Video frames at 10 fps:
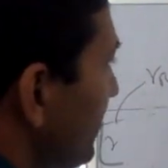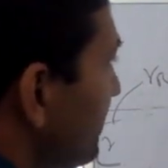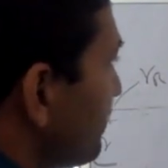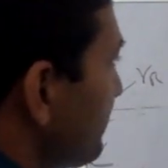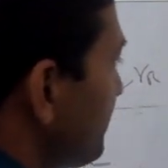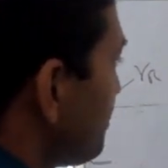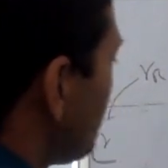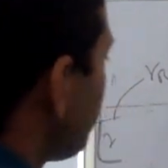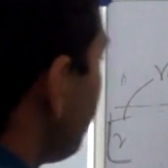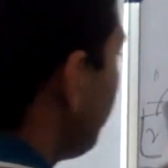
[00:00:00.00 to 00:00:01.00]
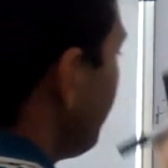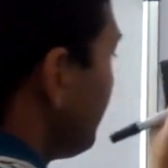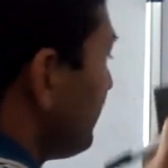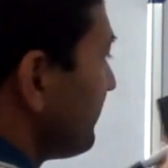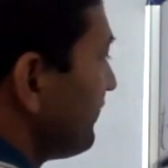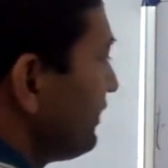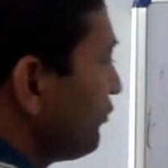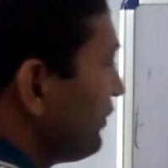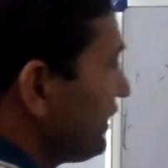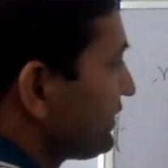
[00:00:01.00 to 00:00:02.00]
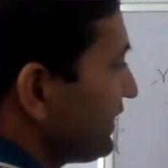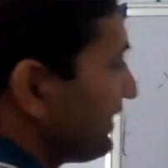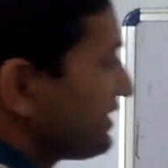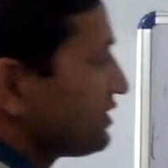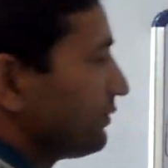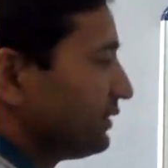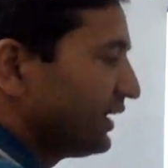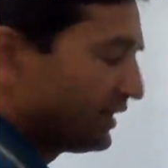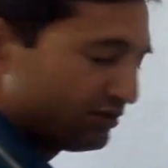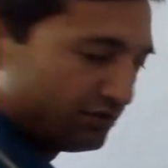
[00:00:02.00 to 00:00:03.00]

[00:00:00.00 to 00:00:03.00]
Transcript: So this shows a very weak tendency of the head